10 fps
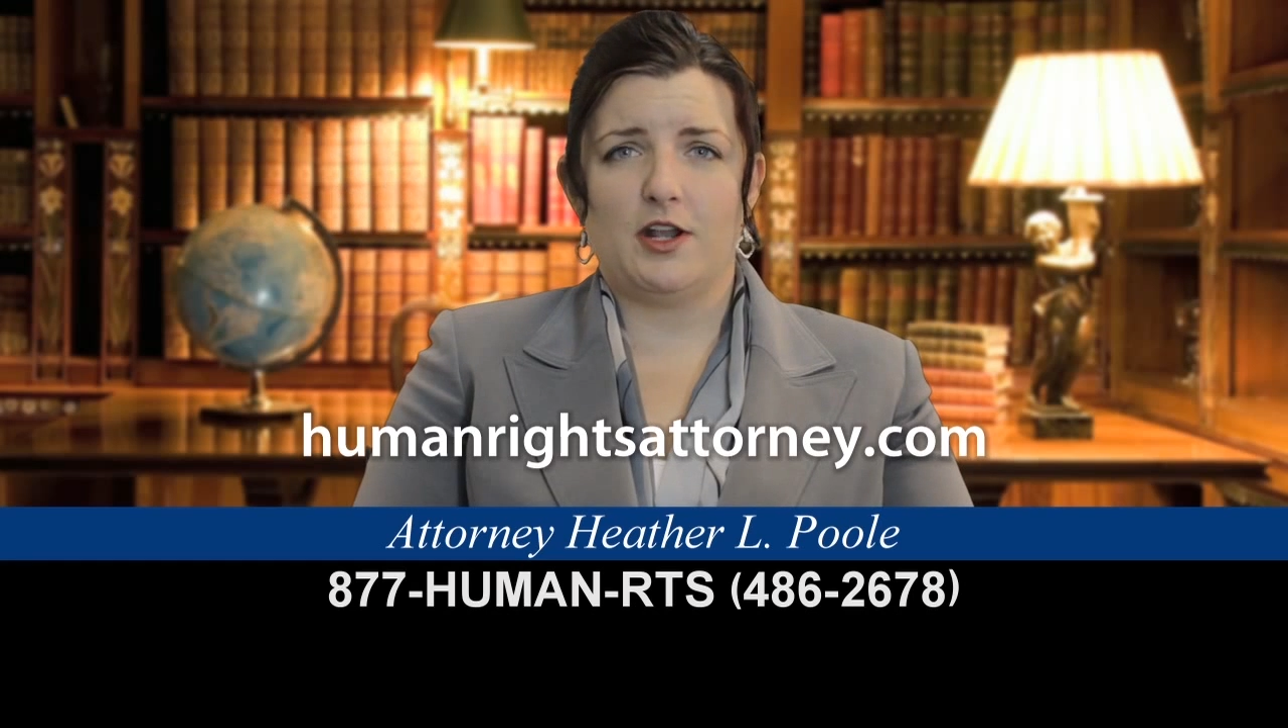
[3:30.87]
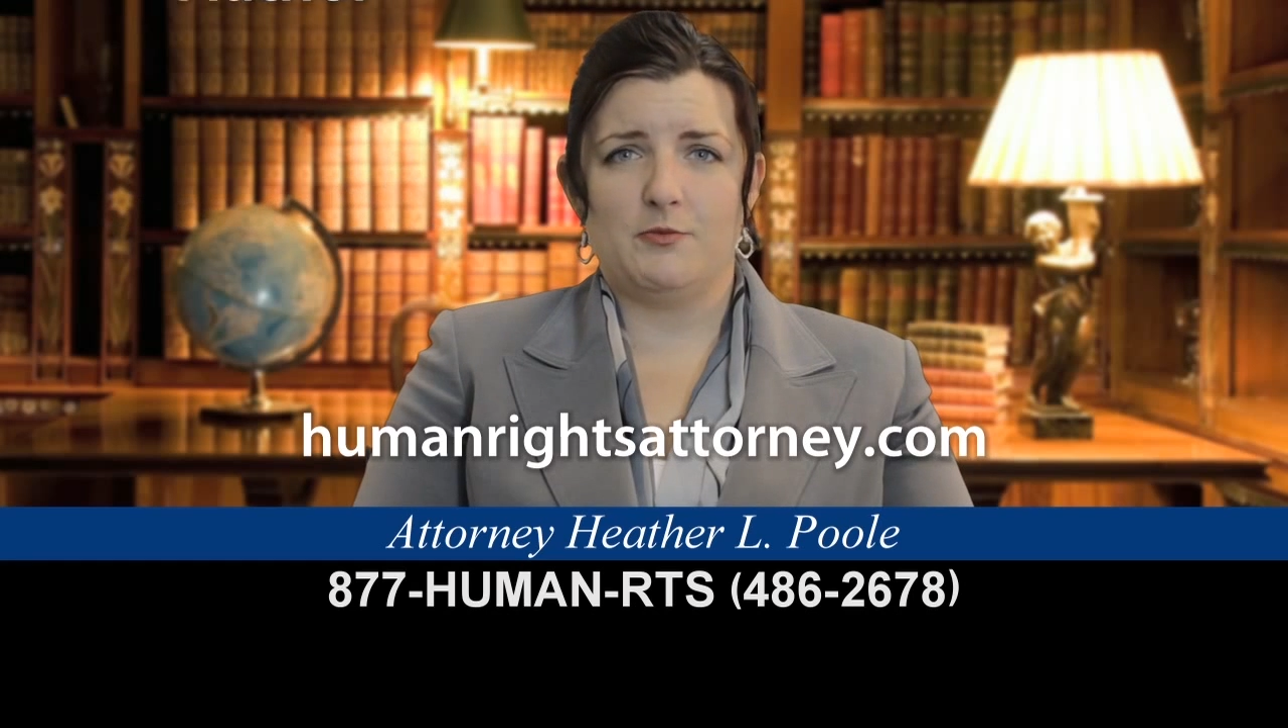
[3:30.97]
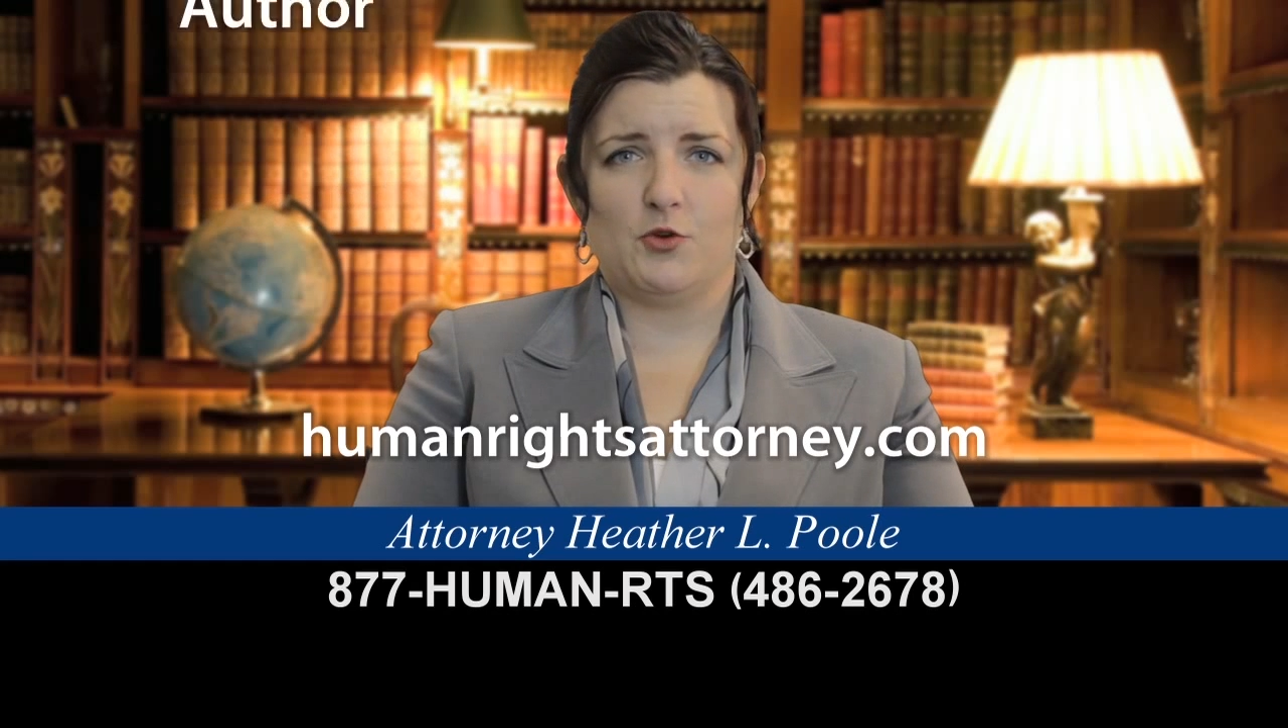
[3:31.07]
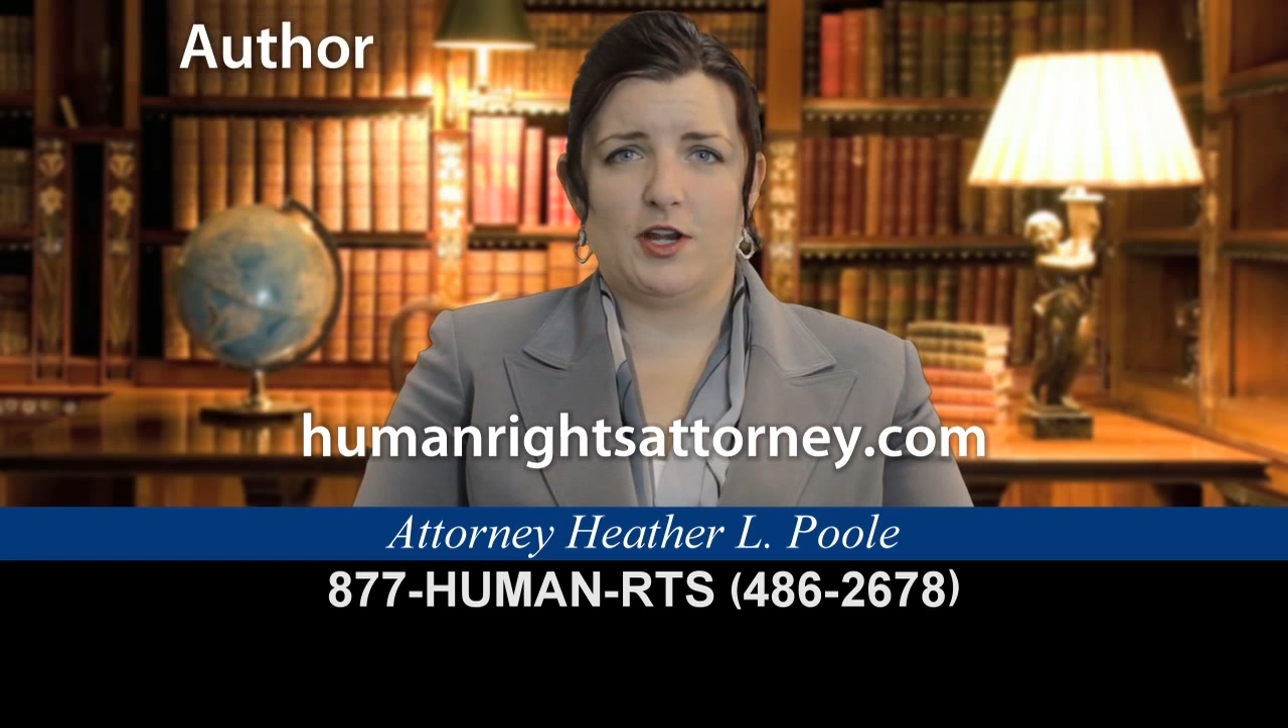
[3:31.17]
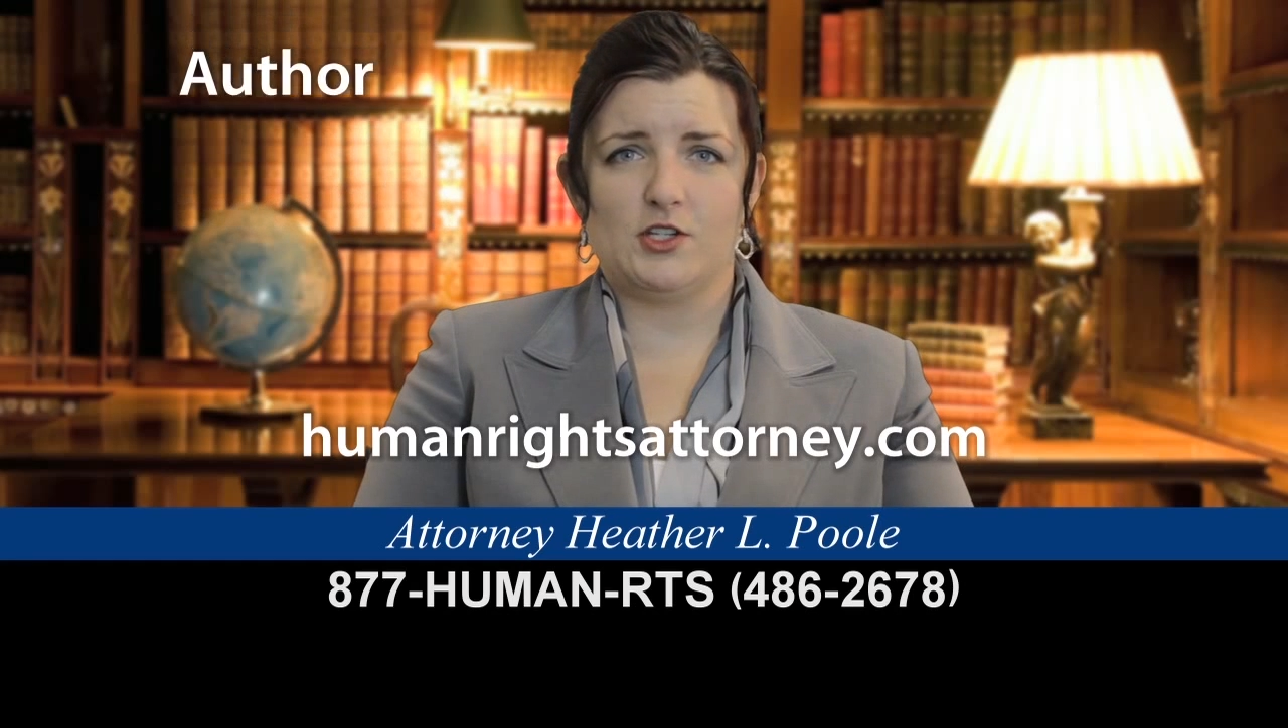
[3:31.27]
on
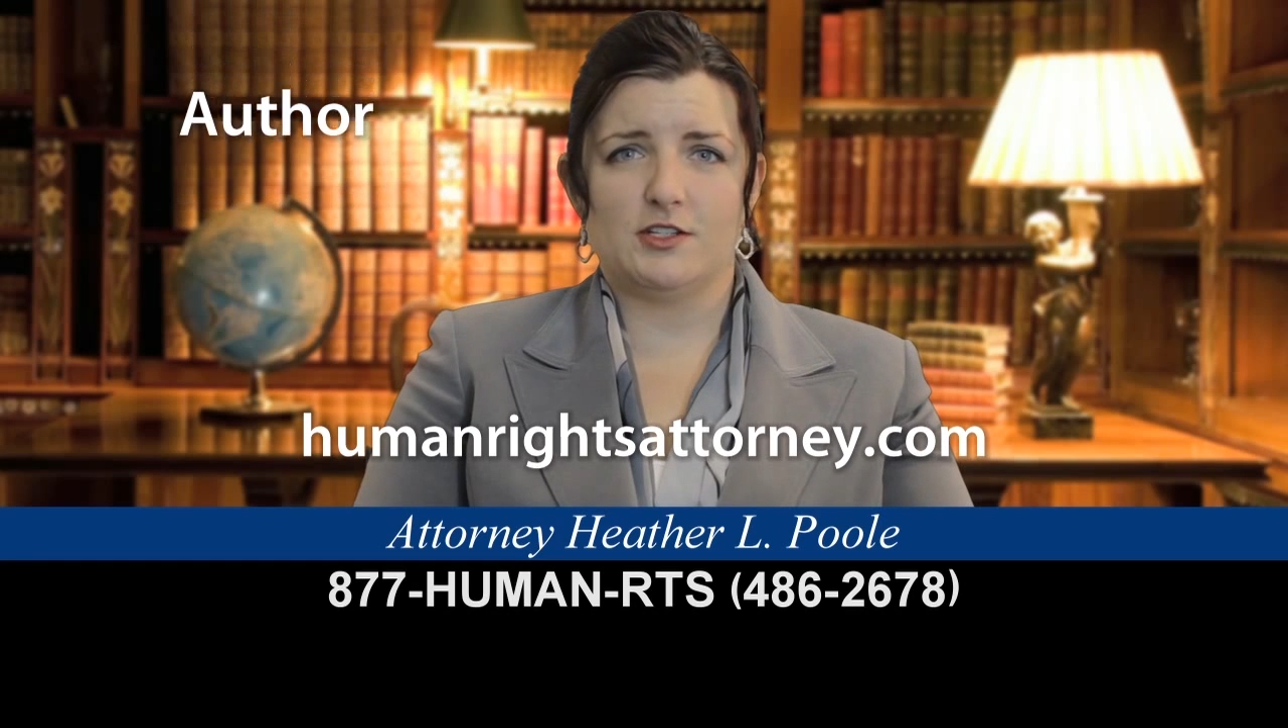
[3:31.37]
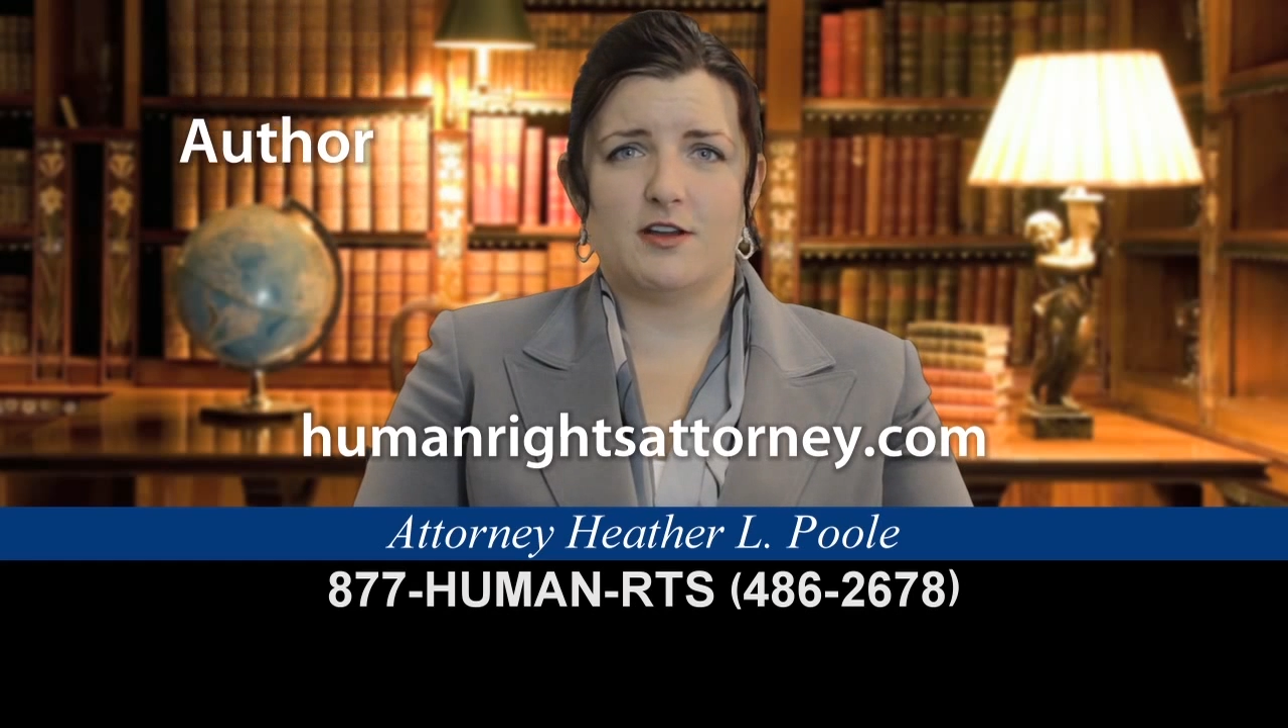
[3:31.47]
immigration